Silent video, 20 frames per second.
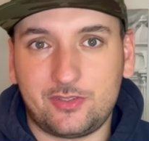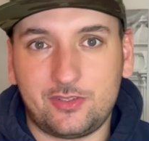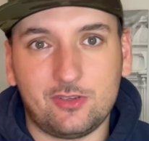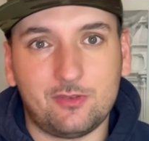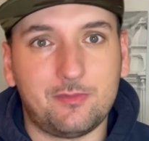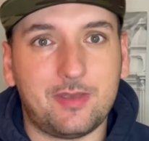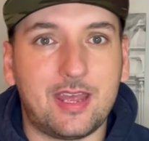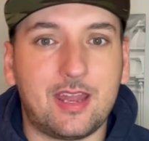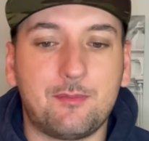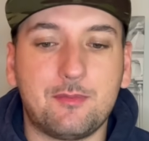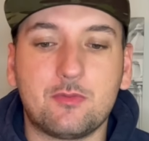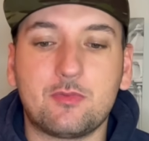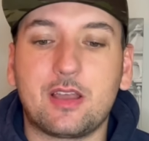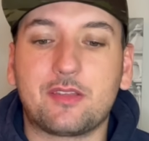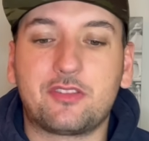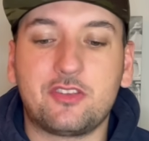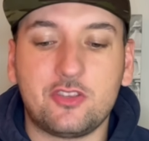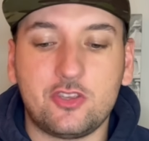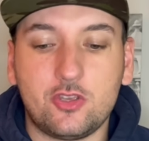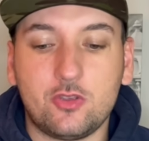too, man. We've got
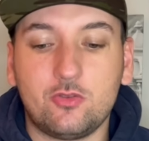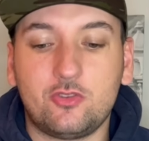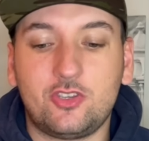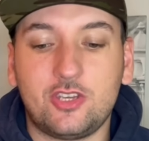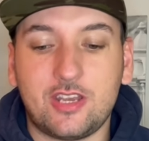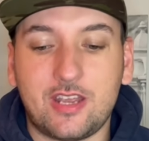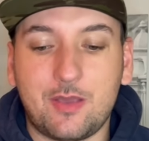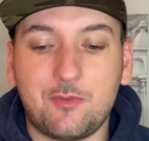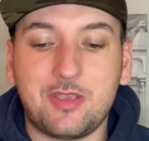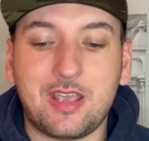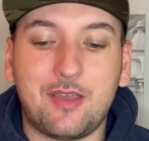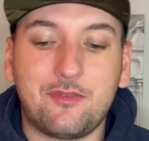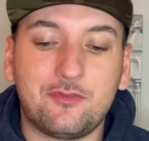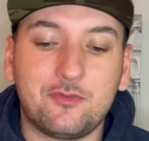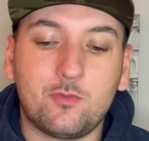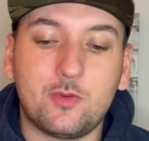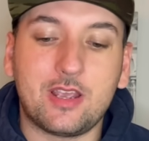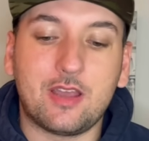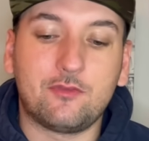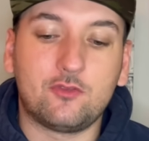the UGA, we have
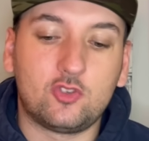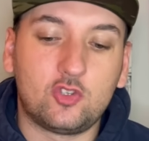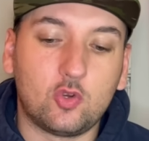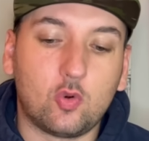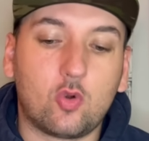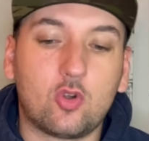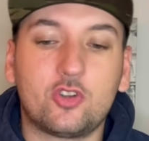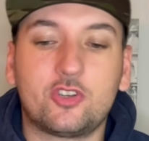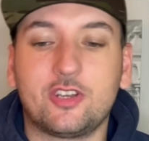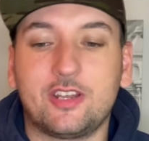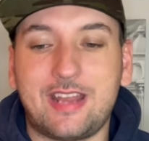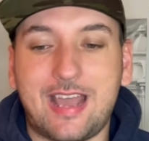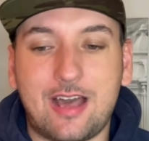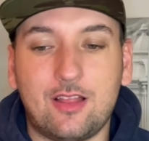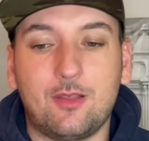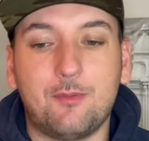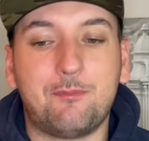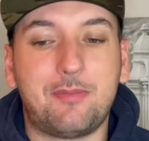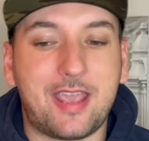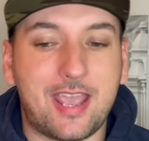we have Georgia and
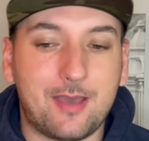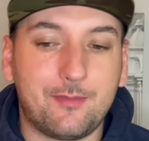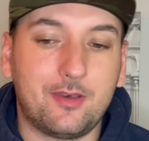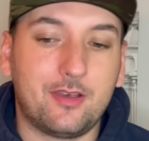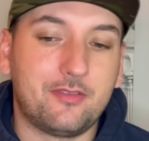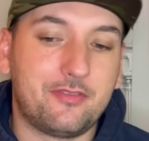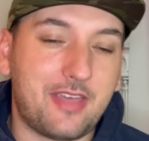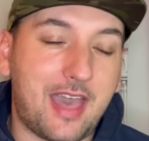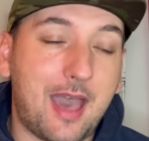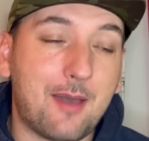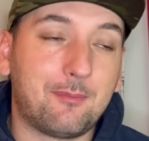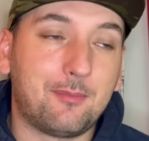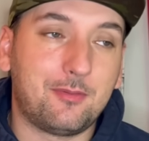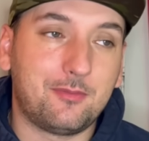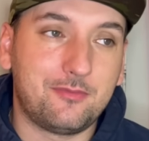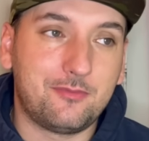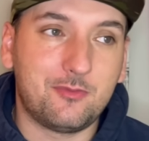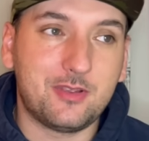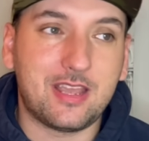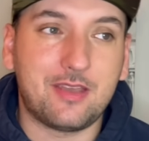Alabama. That
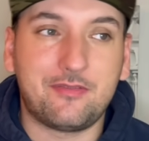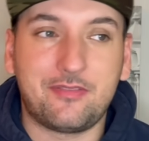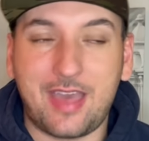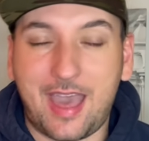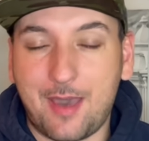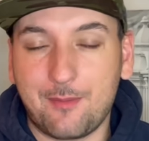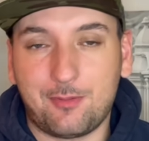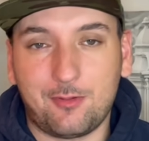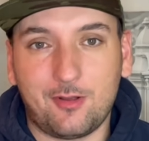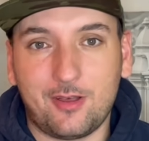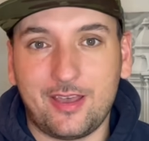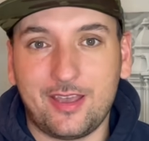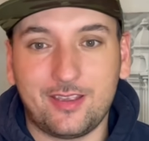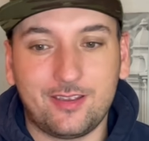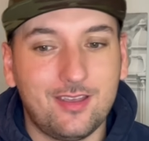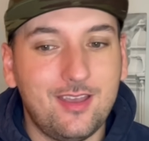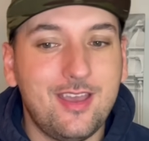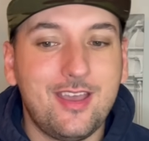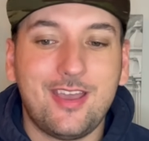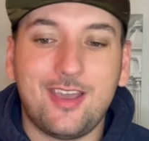we have that
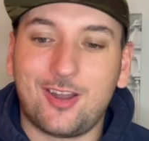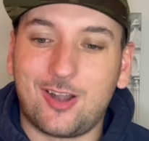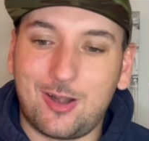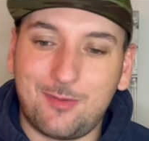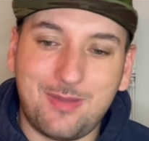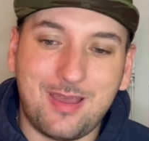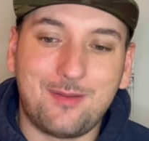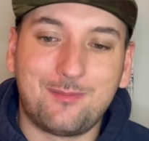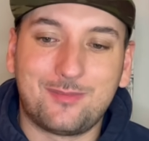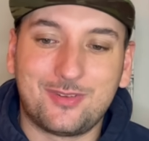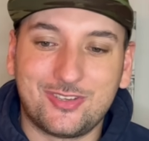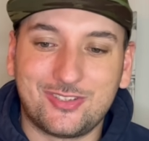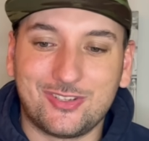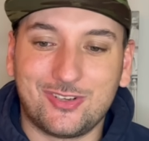play and our members